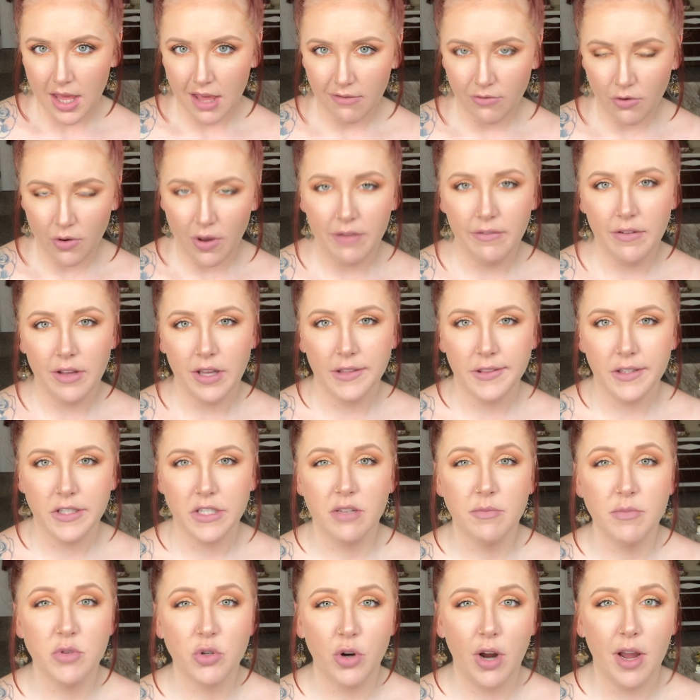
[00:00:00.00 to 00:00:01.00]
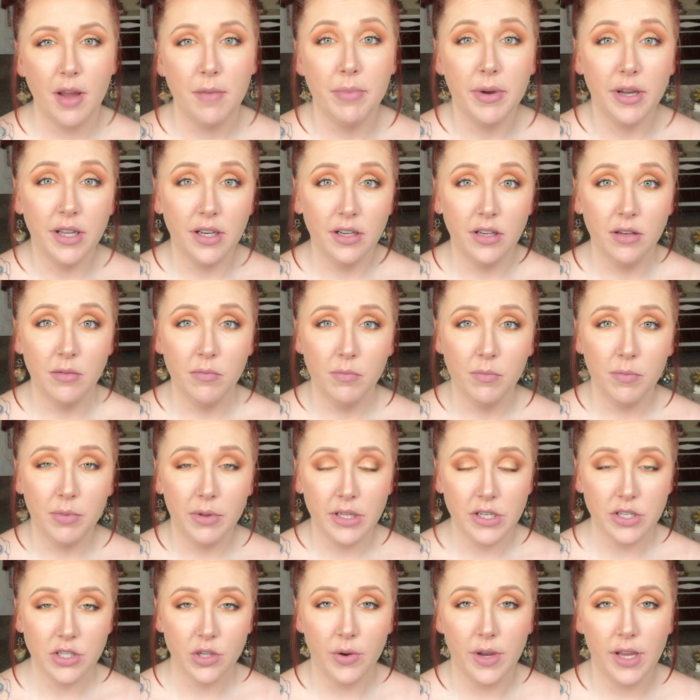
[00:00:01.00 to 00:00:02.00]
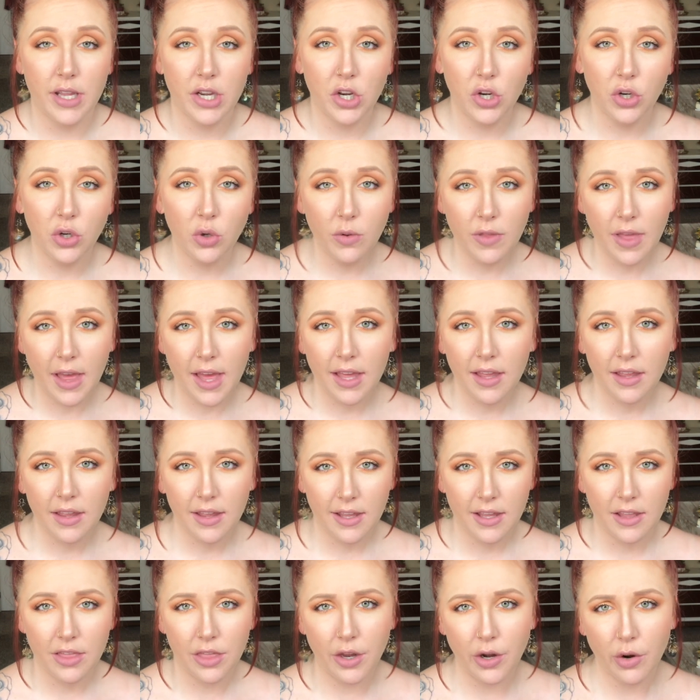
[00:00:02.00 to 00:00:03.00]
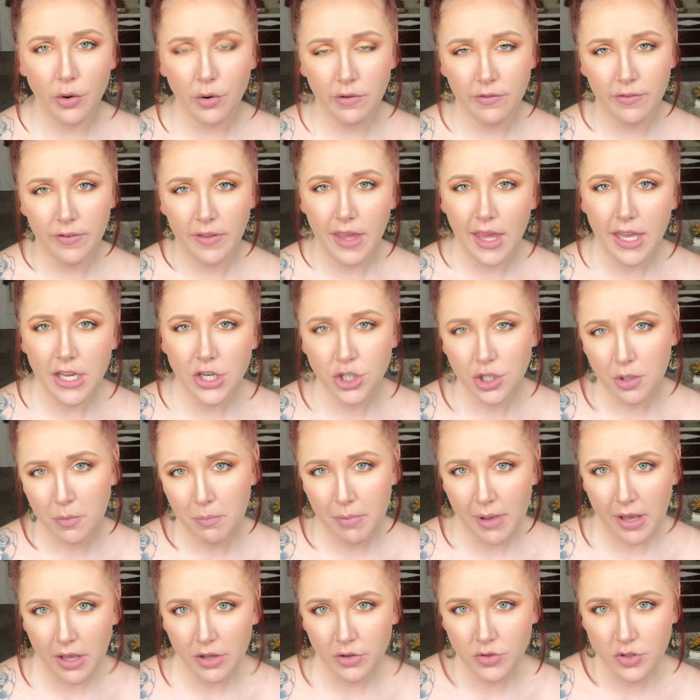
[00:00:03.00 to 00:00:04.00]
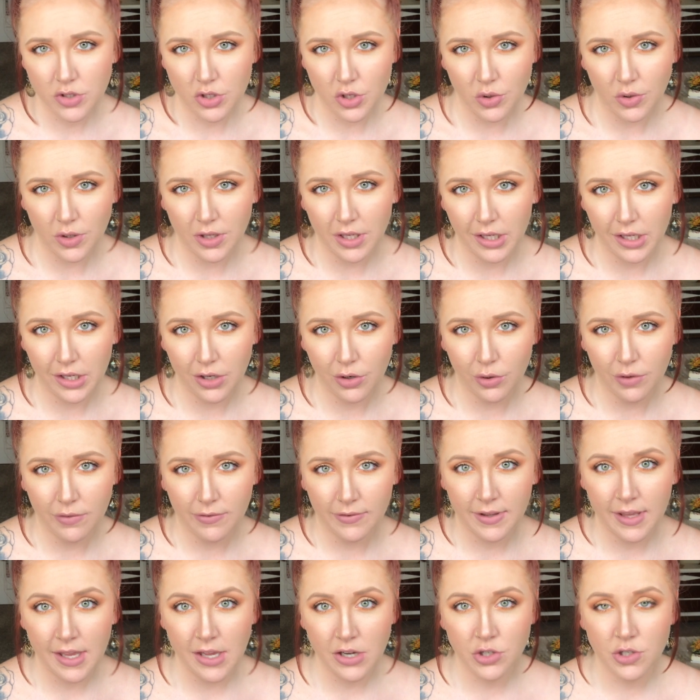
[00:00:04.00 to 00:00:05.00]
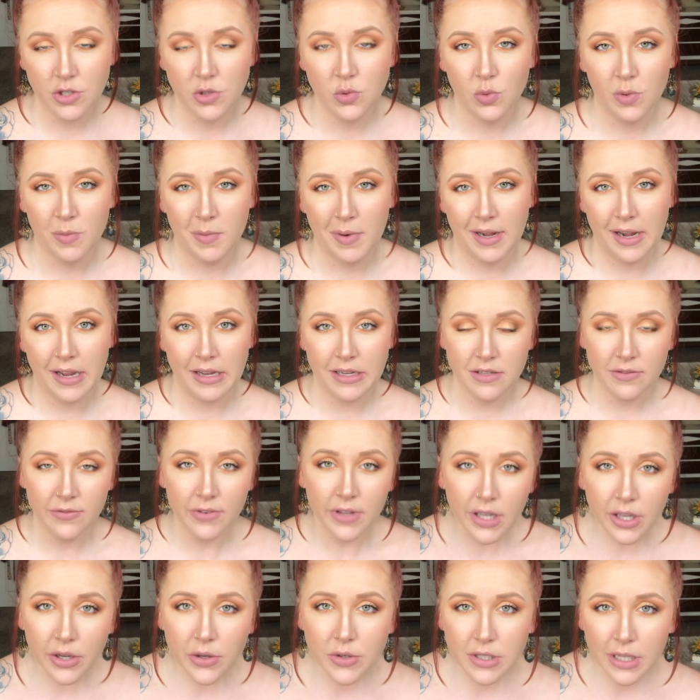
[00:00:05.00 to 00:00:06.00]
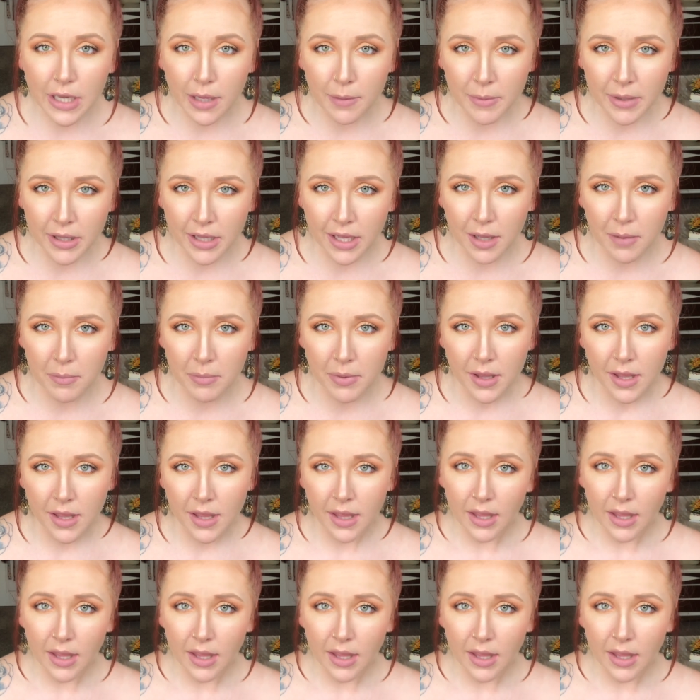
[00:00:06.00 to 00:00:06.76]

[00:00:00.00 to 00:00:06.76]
If you haven't hit the subscribe button, please go ahead and do that. Hit the notification bell so you can get notifications when my next video is coming up.